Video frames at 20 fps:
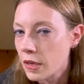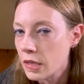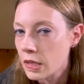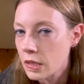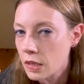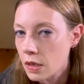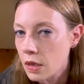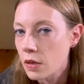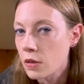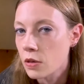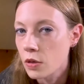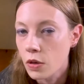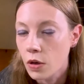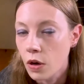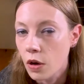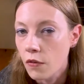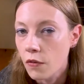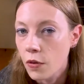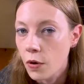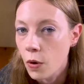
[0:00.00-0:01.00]
center
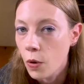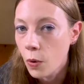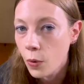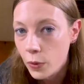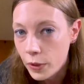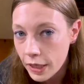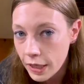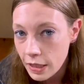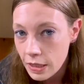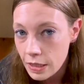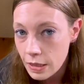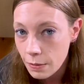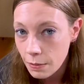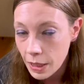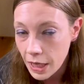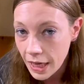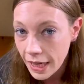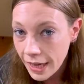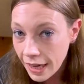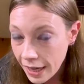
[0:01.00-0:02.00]
of the hole needs to
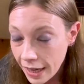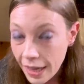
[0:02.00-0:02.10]
be,